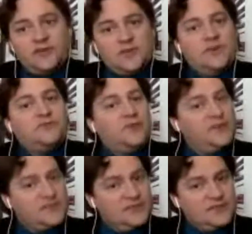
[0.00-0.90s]
I mean, for
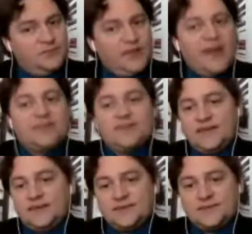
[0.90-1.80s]
instance, Black
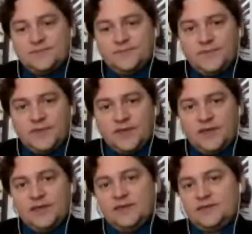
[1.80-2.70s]
Sails
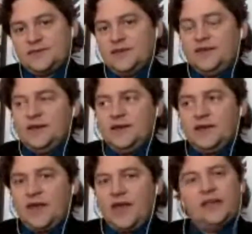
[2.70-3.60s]
is
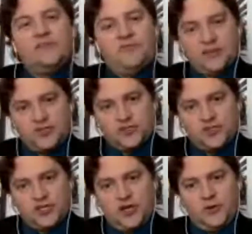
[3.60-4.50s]
an adventure
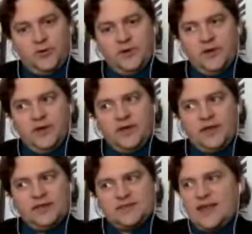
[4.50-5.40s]
show.
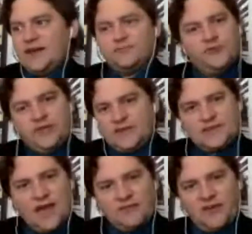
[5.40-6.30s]
It's not really
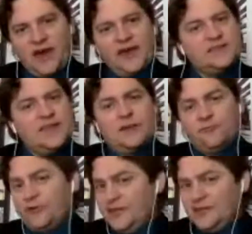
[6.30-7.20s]
sci-fi, it's not
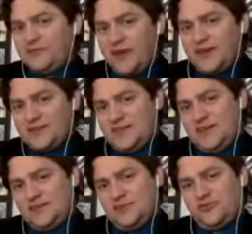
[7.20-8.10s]
really fantasy, because
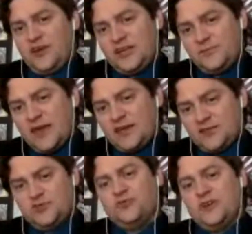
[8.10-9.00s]
they're trying to make it as
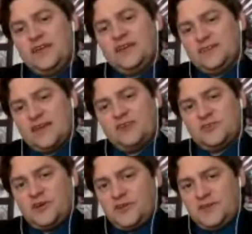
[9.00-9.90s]
gritty and
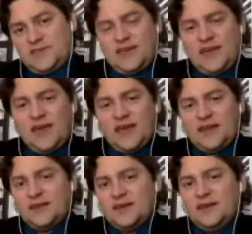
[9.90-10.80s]
down-to-earth as they can,
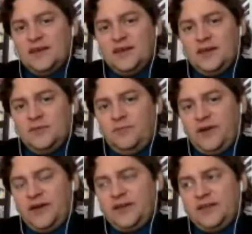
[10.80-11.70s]

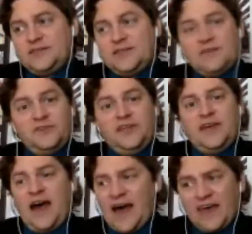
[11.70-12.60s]
but it's definitely
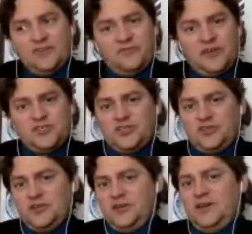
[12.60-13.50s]
high adventure.